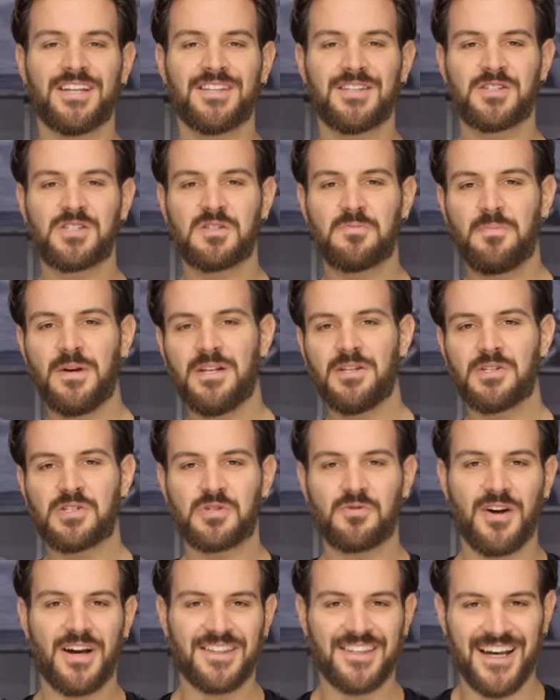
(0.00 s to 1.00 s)
at the Speed and
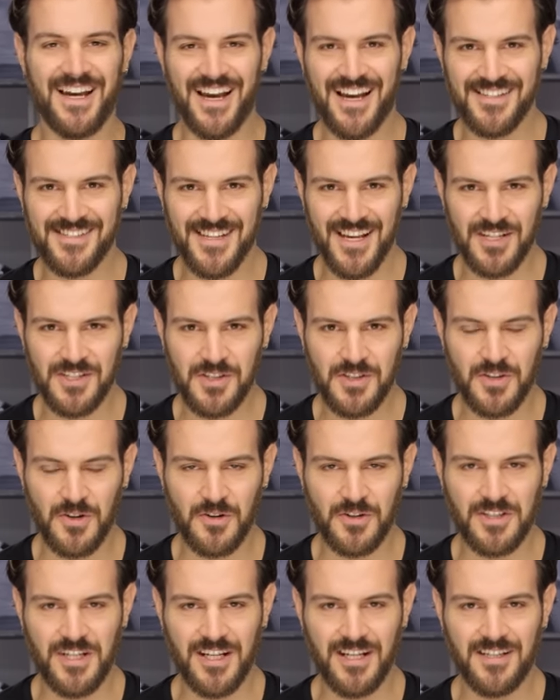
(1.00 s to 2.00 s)
Strength
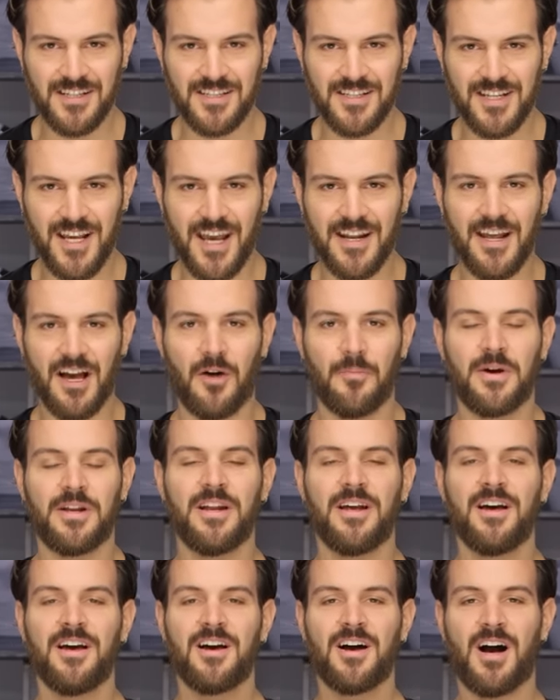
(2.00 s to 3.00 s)
SS1310 helmet.
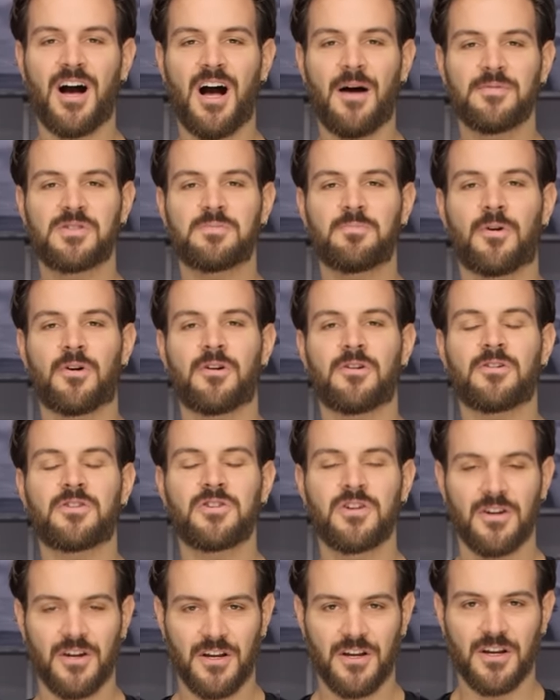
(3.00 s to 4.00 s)
I'm
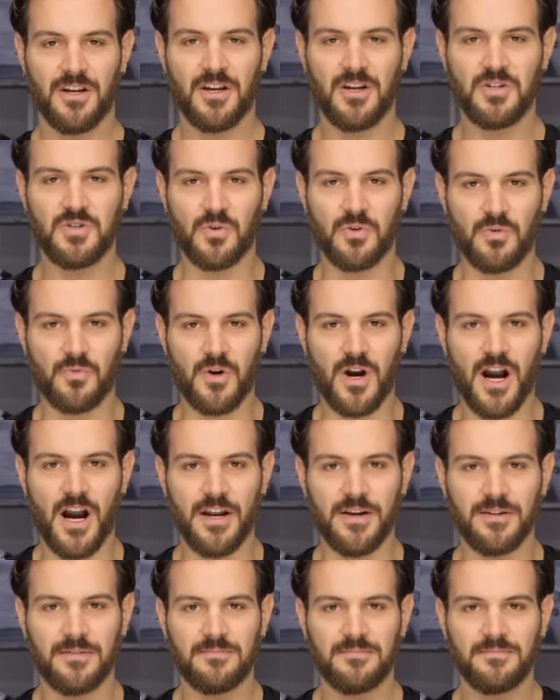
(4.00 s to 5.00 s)
Spurge. Enjoy the
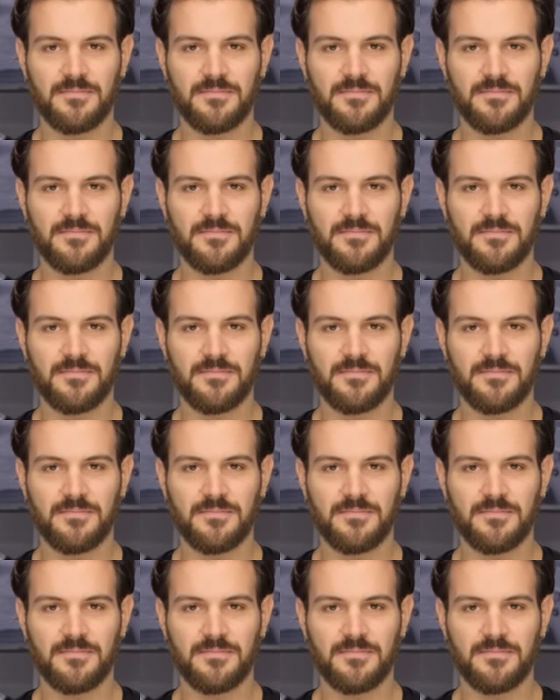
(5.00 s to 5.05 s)
ride.